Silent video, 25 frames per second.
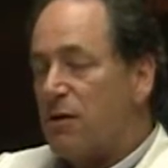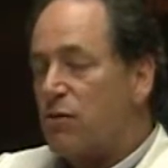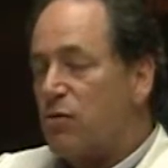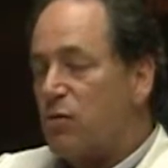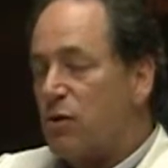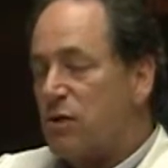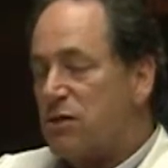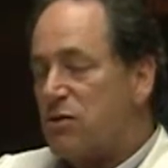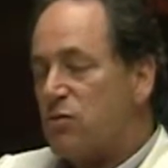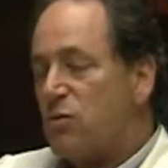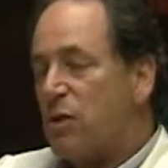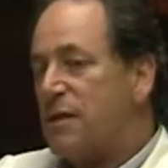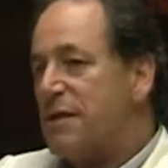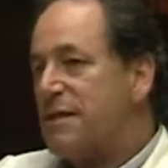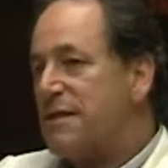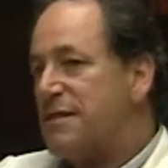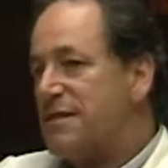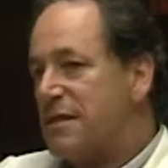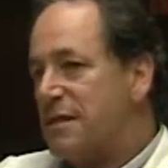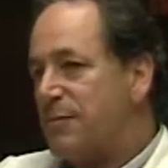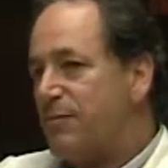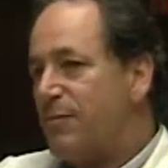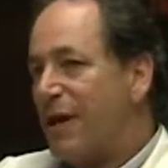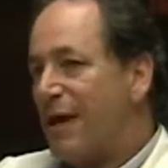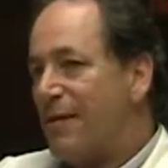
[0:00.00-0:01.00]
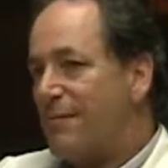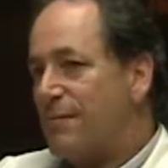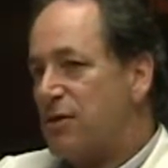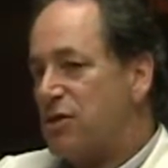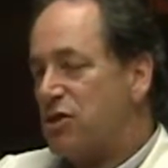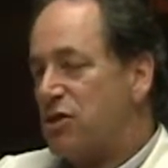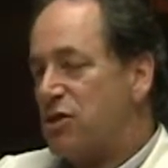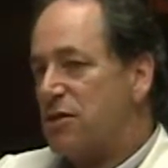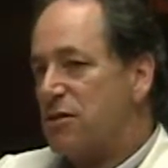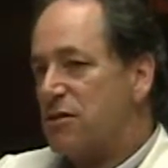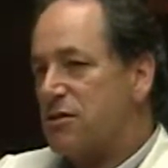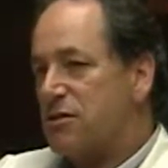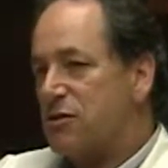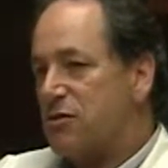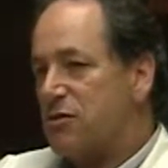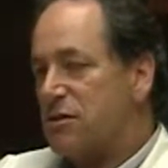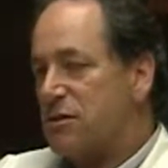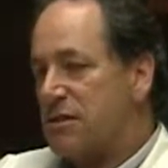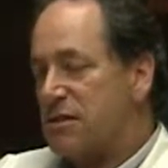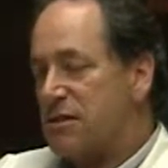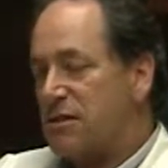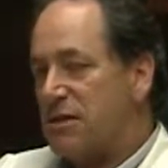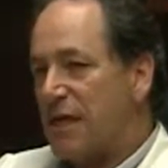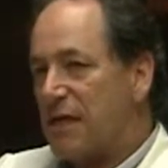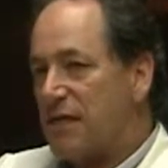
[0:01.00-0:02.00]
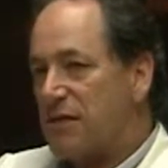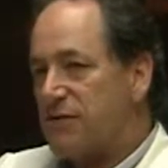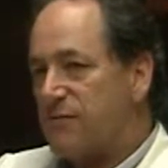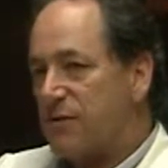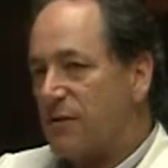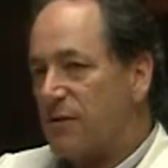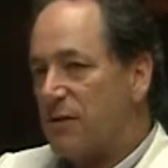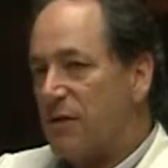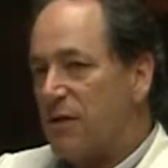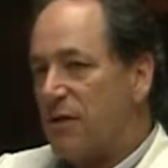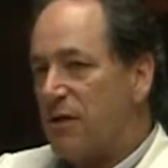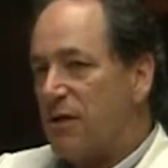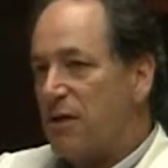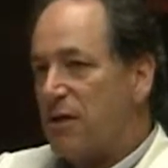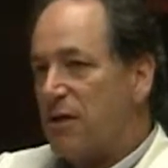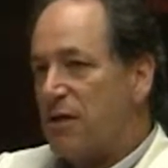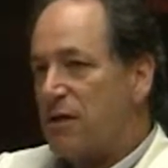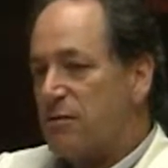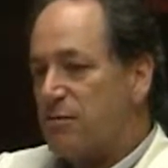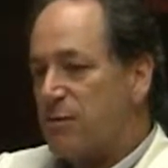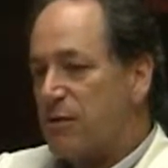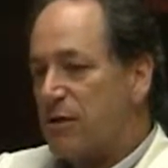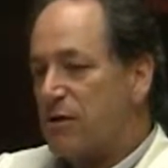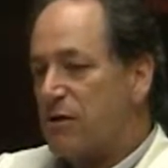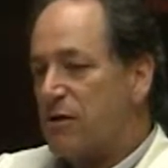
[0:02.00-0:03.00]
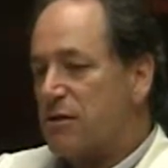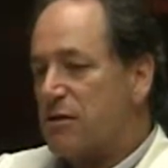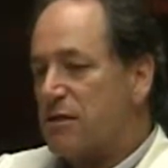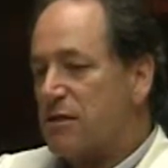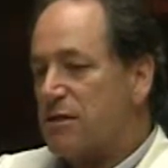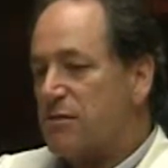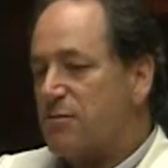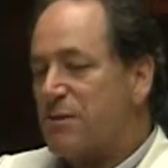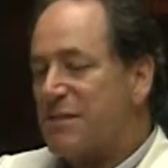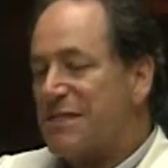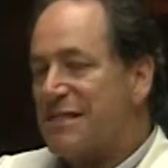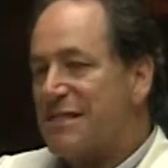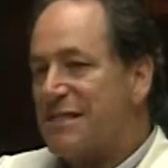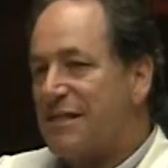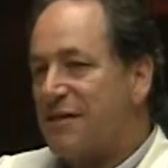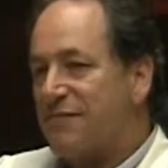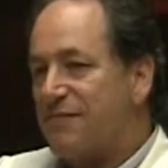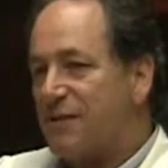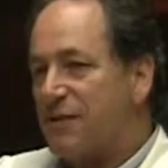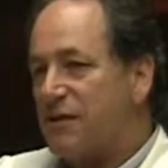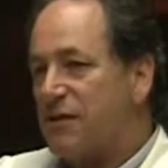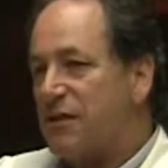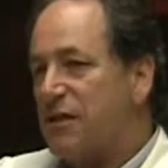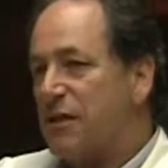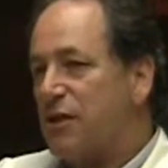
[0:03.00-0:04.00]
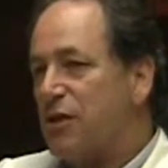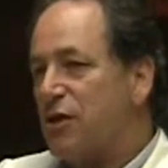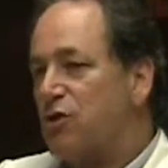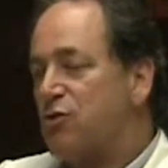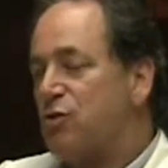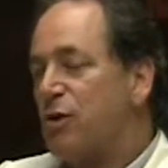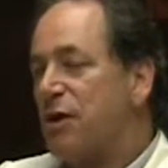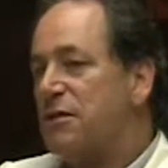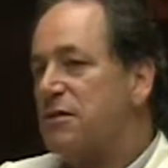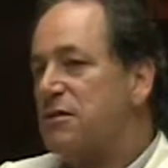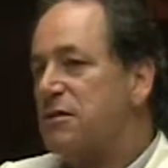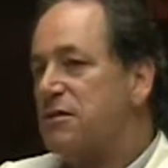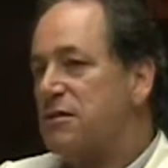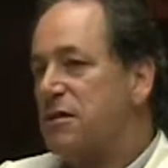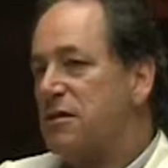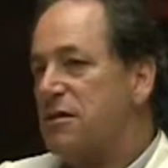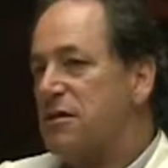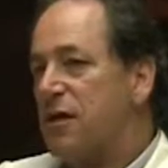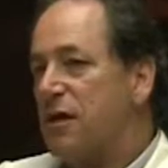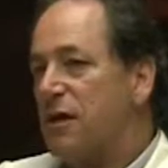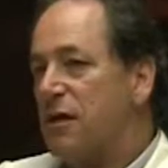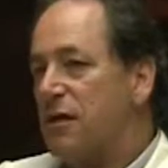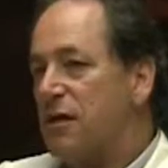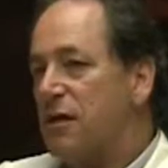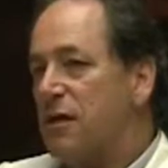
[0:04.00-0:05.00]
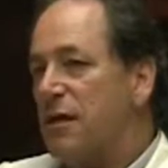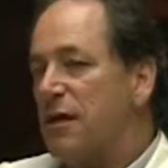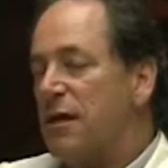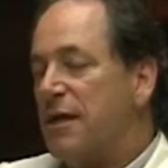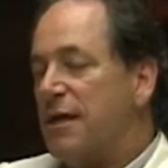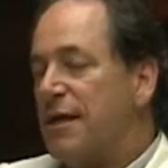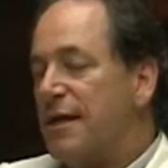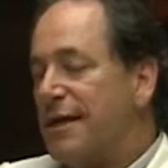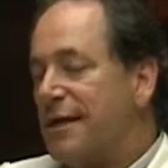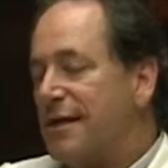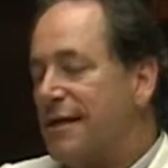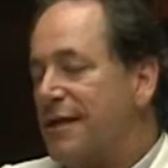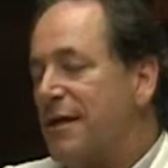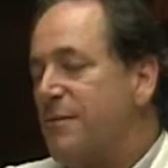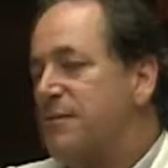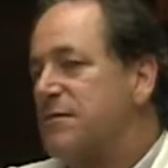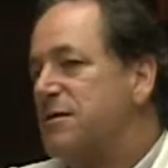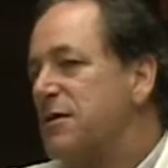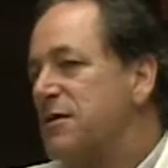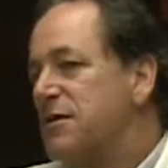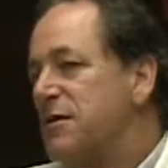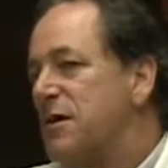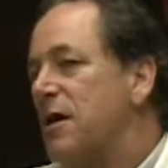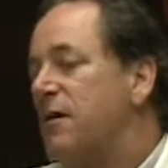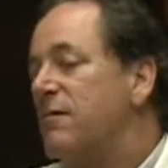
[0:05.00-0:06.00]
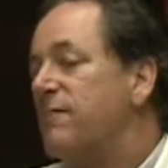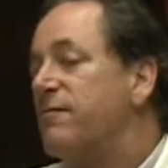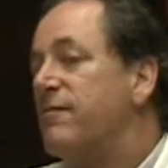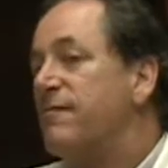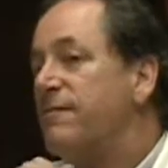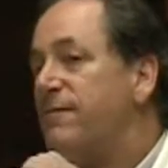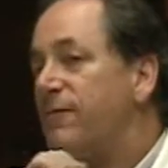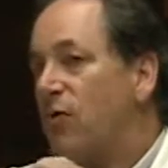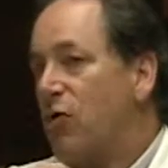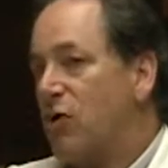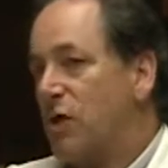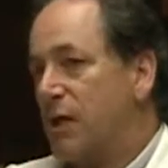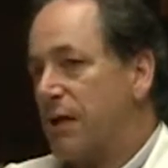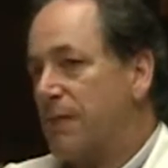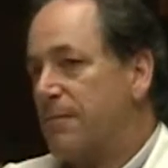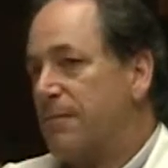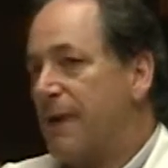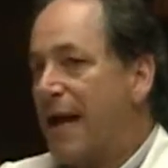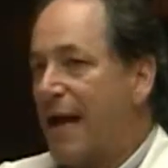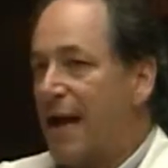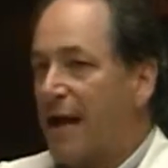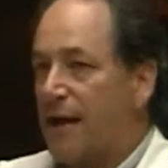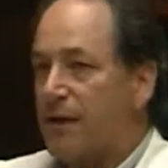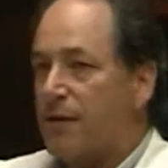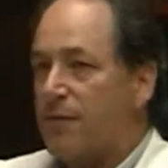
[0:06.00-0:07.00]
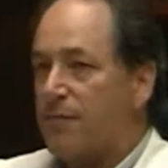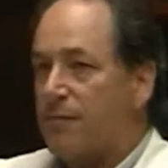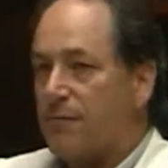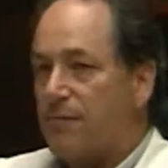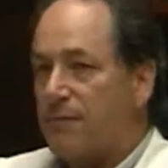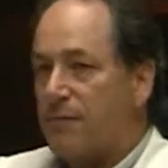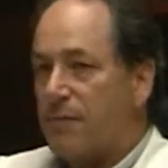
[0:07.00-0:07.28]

The reason why the CPAP machine is so successful is because it specifically addresses the tongue and keeps the tongue from falling back.